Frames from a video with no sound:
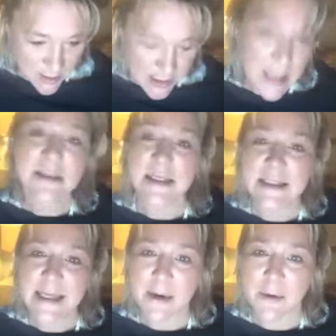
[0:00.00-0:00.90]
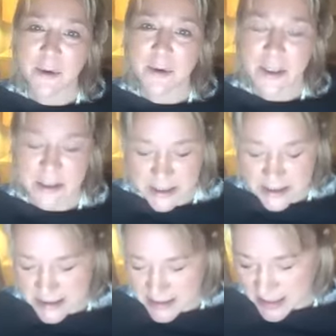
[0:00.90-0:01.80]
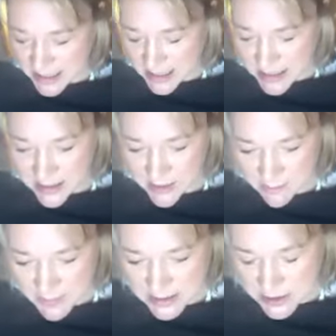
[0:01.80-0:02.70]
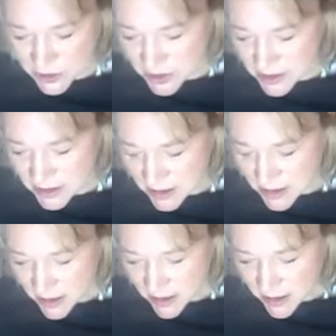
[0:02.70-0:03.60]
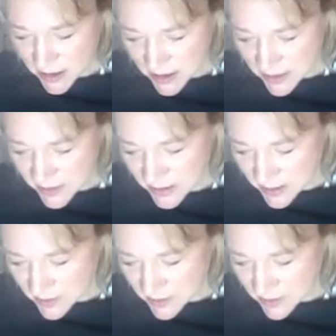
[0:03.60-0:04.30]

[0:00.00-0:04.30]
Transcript: Celtic tarot, just see any other messages, anything